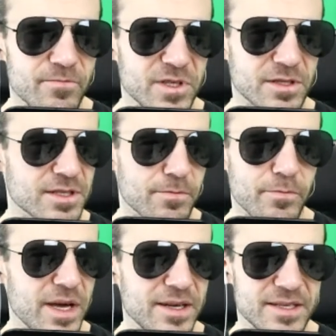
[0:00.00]
just
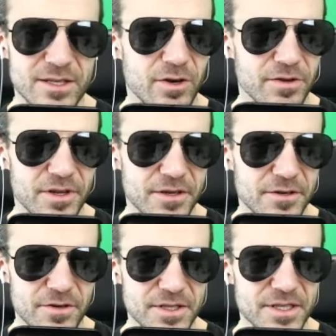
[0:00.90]
based on
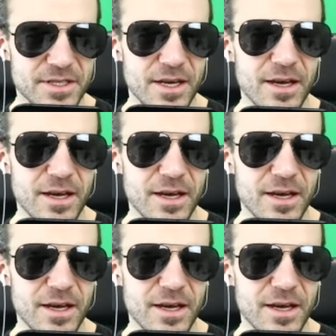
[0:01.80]
interest.